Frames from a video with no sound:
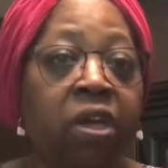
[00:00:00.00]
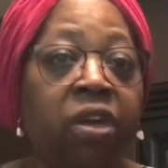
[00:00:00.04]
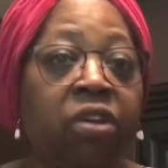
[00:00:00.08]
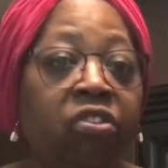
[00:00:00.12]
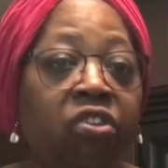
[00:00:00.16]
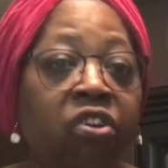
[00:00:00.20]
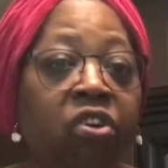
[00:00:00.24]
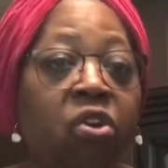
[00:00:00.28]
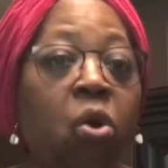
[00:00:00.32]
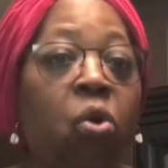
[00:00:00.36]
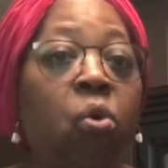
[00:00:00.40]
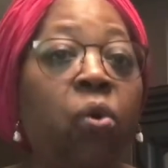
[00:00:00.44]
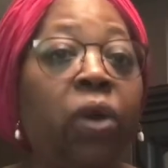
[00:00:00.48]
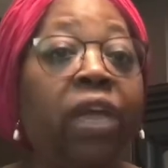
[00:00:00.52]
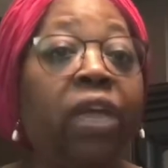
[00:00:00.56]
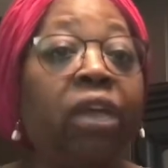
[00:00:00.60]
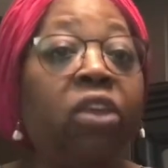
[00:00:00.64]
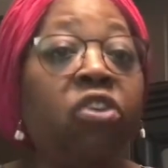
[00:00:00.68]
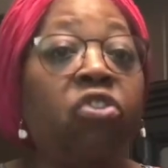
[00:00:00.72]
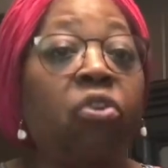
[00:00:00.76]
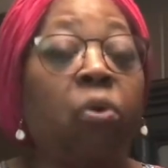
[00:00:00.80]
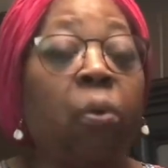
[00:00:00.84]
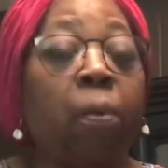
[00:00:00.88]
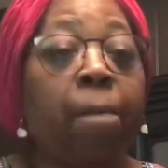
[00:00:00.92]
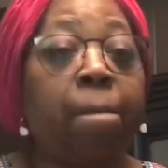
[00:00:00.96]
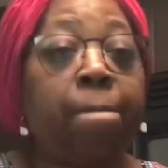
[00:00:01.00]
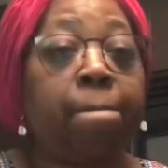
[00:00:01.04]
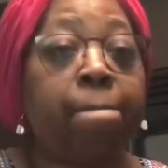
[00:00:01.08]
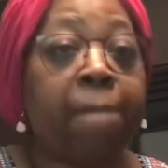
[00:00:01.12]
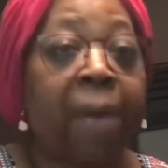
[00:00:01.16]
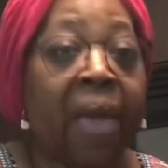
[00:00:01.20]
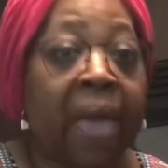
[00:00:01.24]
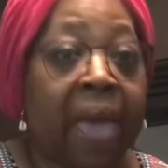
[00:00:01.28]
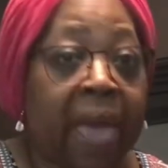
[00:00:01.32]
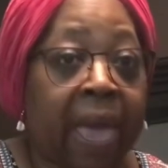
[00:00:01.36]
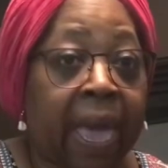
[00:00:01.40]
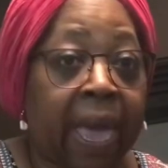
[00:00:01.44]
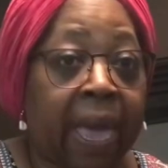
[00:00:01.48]
to go in your
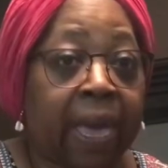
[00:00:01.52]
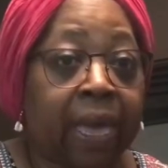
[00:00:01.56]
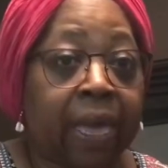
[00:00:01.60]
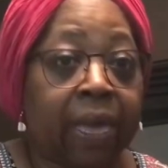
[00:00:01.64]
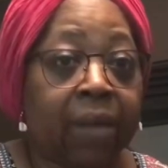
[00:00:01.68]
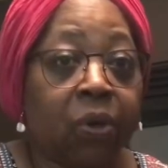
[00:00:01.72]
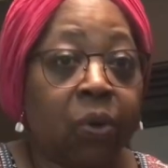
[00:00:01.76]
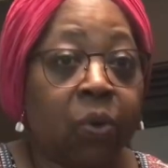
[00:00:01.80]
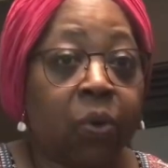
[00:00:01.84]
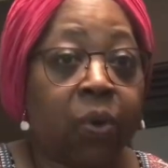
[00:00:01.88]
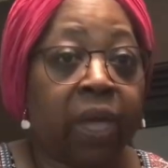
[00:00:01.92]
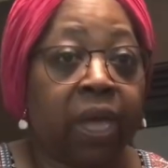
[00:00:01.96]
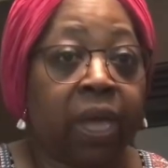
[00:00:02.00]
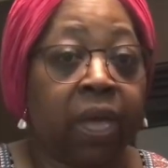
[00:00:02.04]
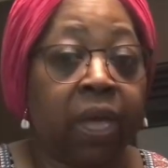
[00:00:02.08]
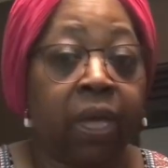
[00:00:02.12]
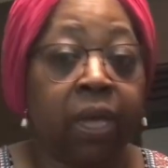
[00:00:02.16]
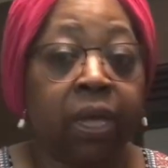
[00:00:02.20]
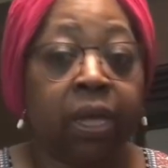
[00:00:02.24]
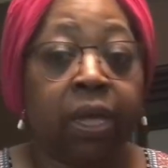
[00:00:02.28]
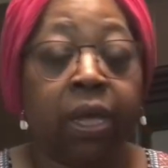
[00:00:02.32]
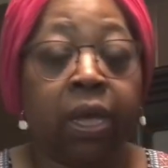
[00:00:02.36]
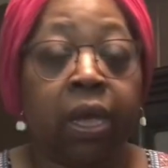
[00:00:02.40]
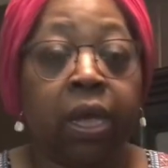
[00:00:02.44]
bag, okay?